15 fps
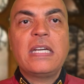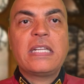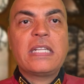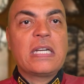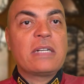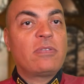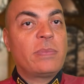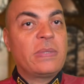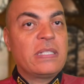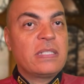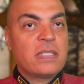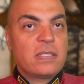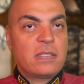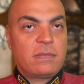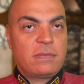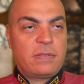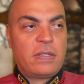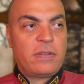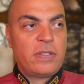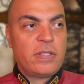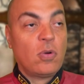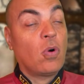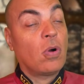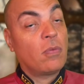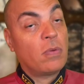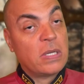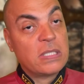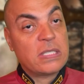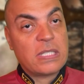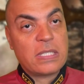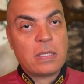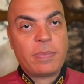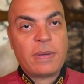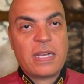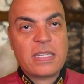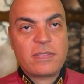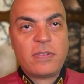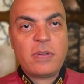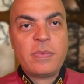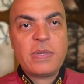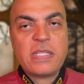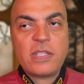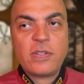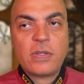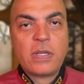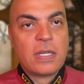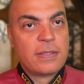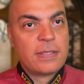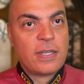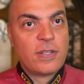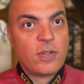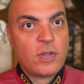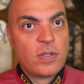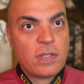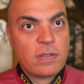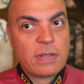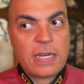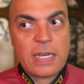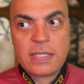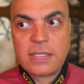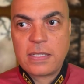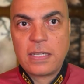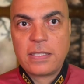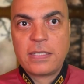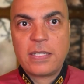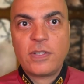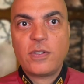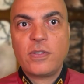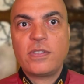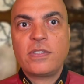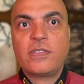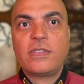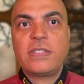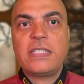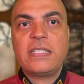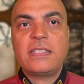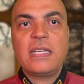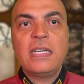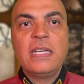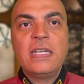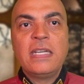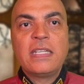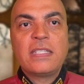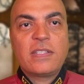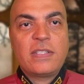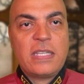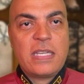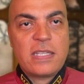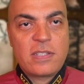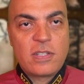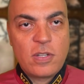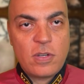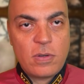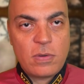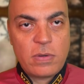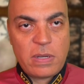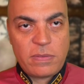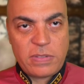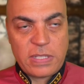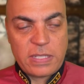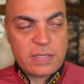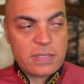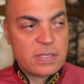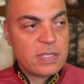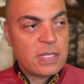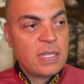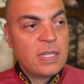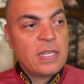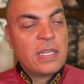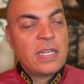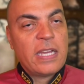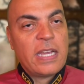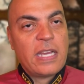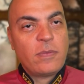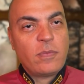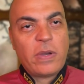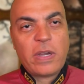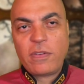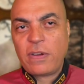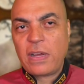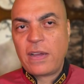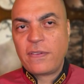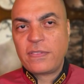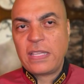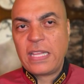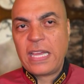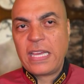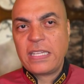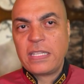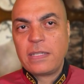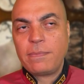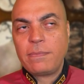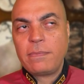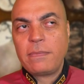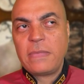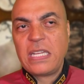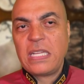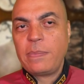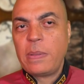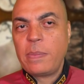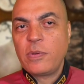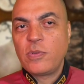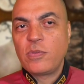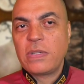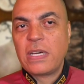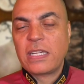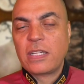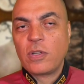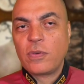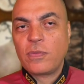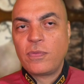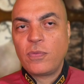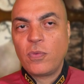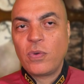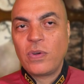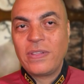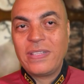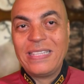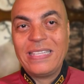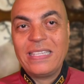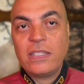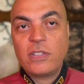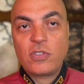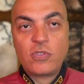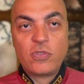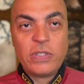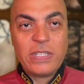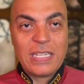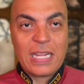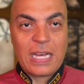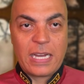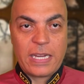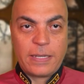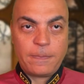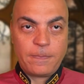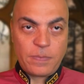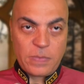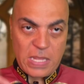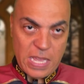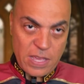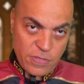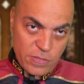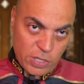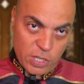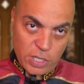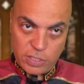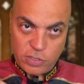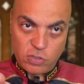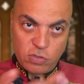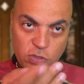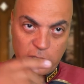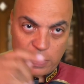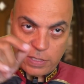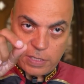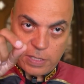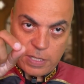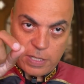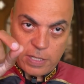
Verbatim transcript: And the government is was in the past very busy to cut down all the grass, cut down all the trees, so there's no evidence. And where craft landed, many people do not look for the tree line in the cut trunk